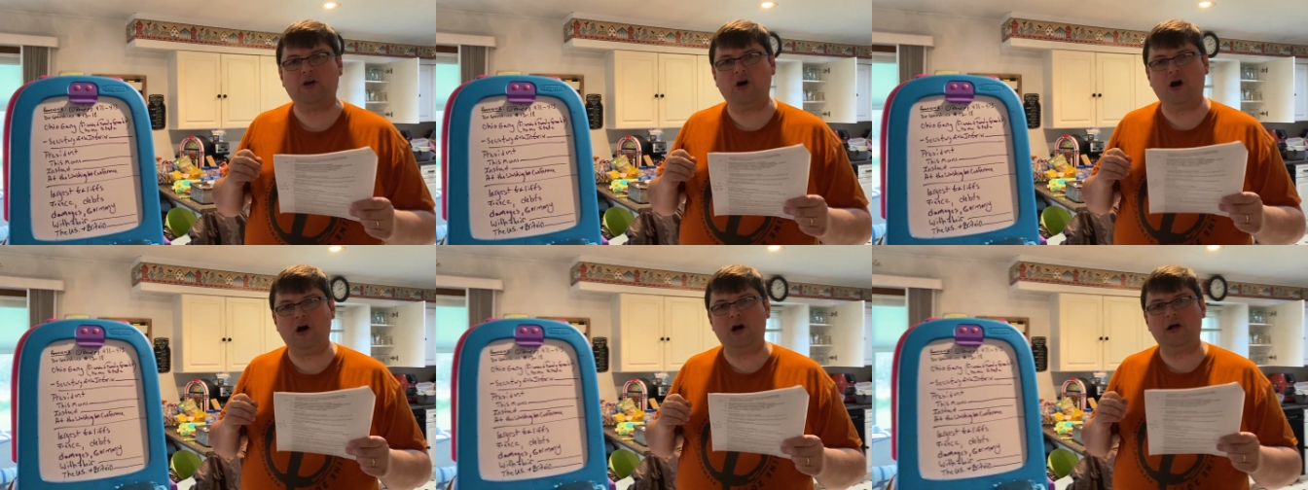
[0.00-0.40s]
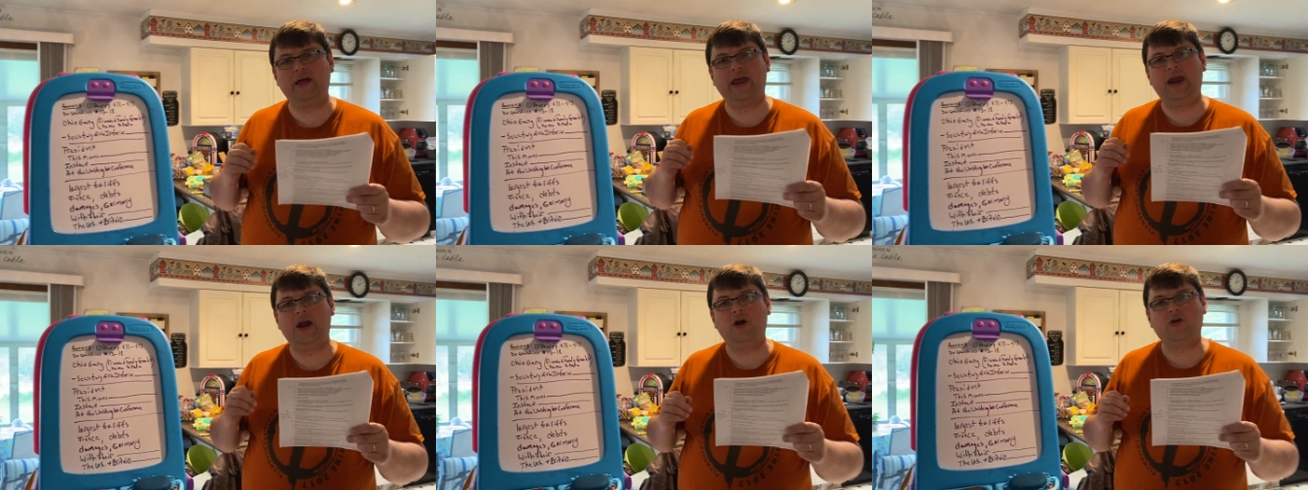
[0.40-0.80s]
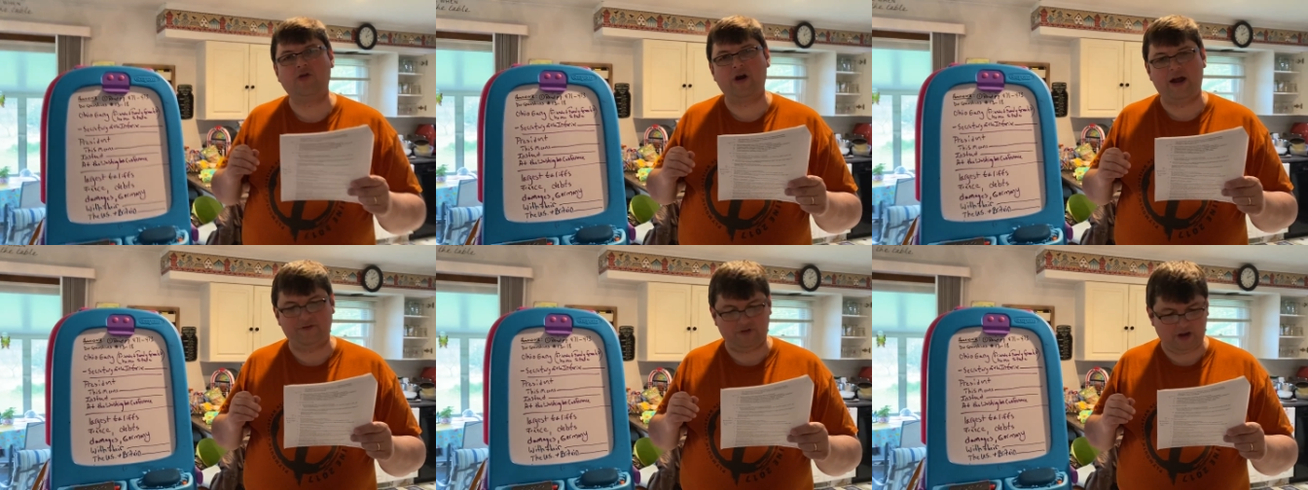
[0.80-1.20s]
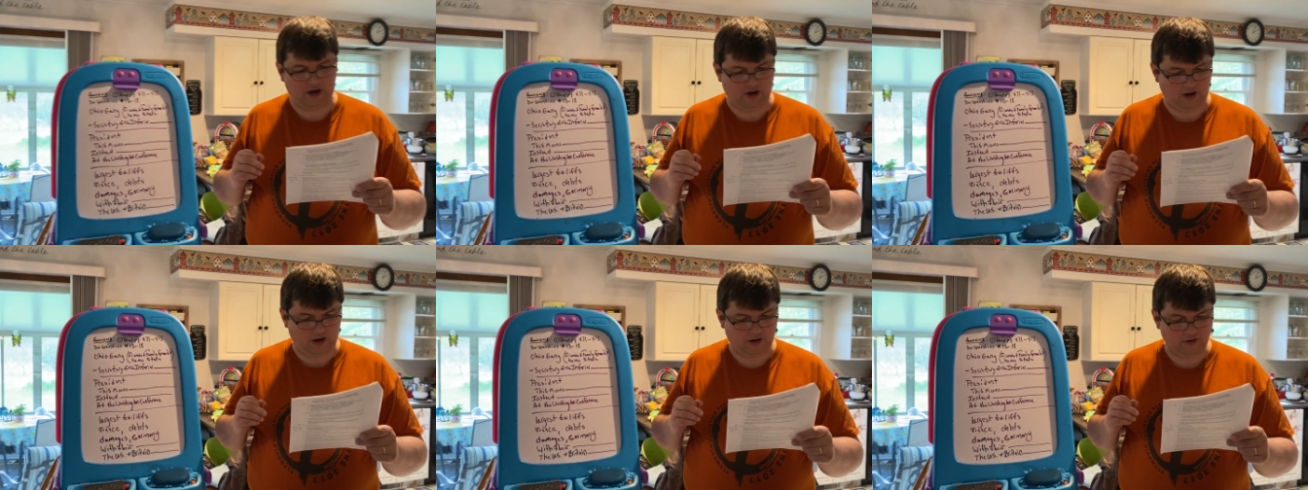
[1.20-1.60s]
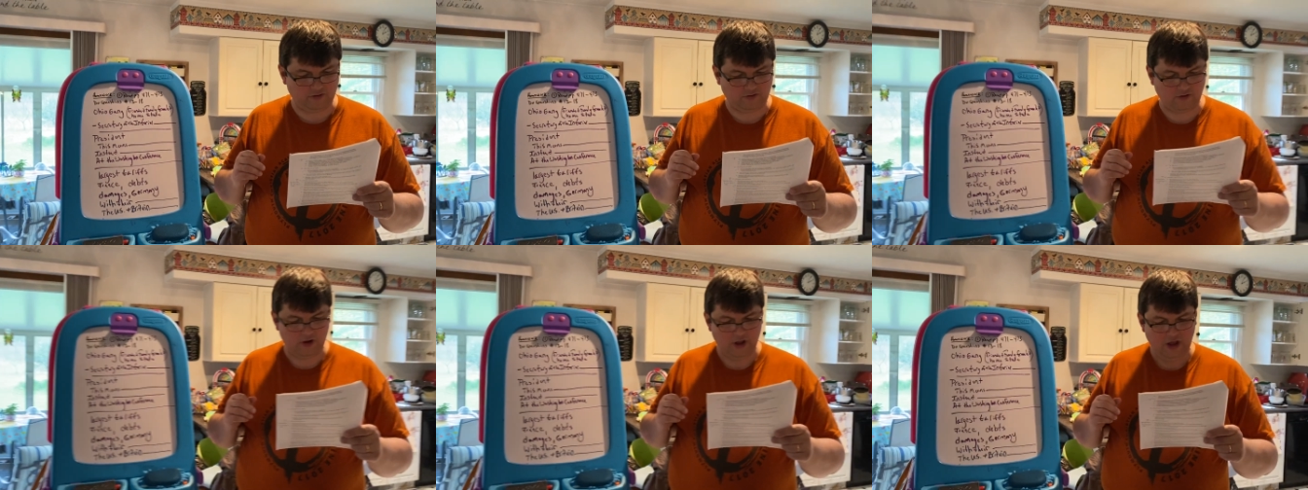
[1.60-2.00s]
call aircraft carriers.